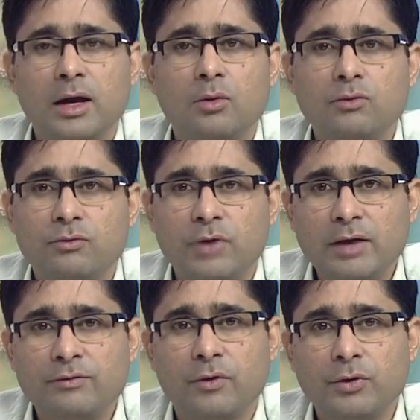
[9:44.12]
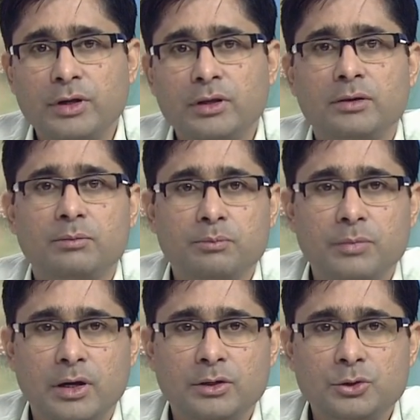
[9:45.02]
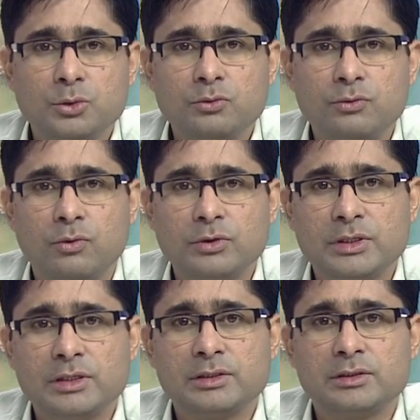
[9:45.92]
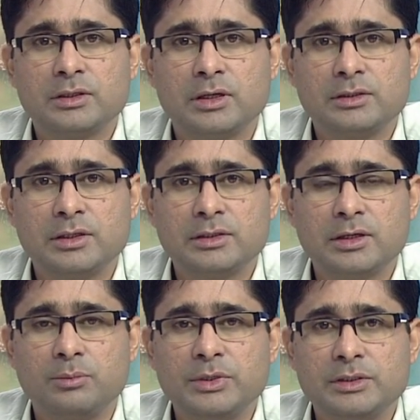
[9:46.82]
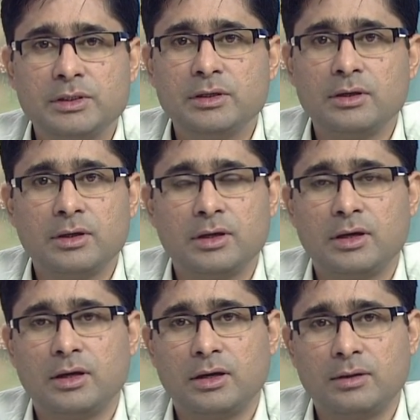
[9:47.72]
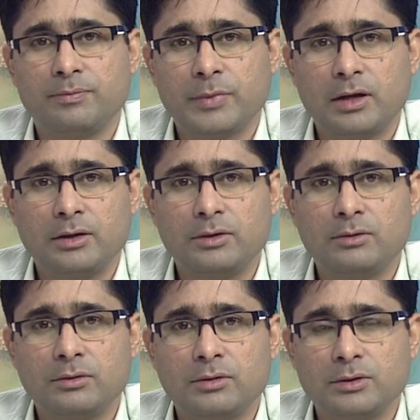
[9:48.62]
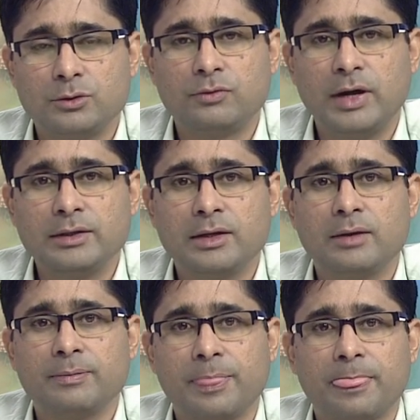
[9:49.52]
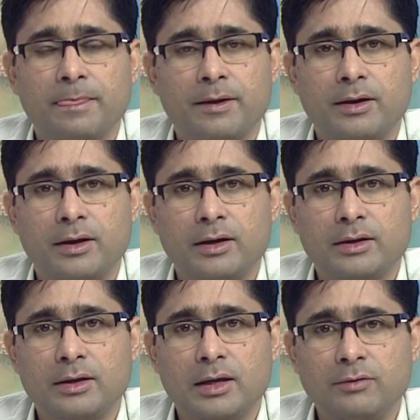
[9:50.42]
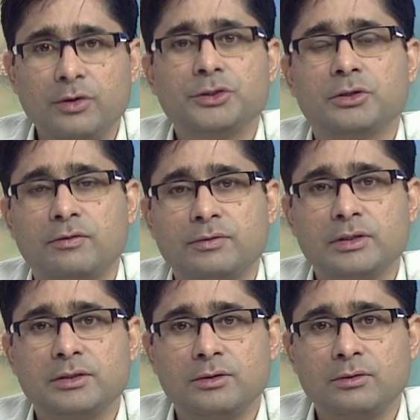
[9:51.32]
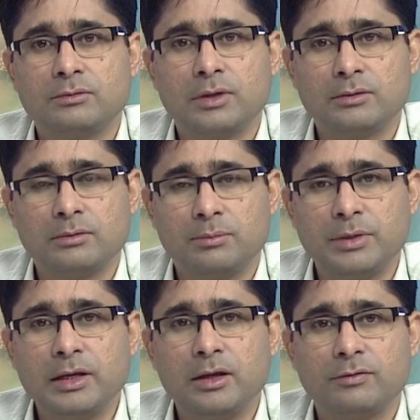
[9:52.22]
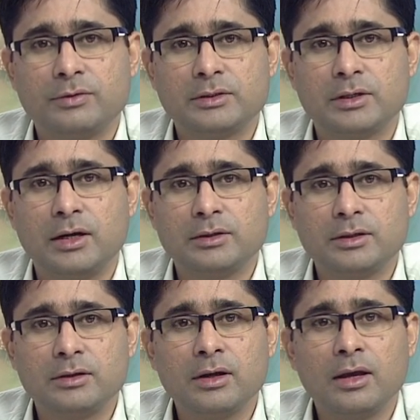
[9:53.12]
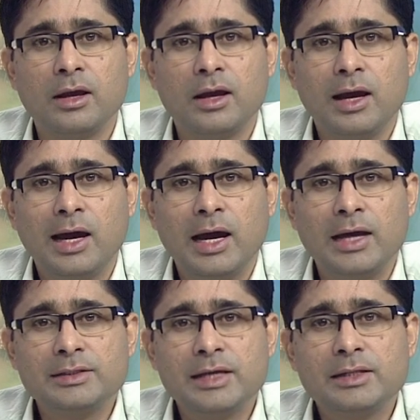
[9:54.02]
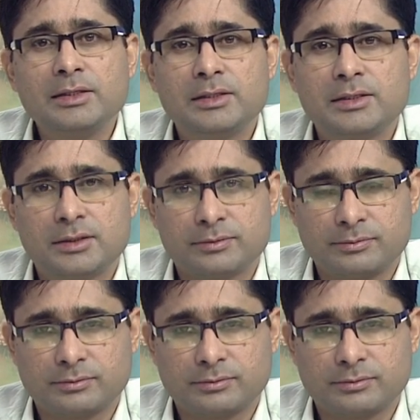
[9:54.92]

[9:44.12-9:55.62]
around 540 uh, to 4668 uh, BC. Uh, uh, you know, you find the evolution of this, you know, the, the beginning of this religion. Jains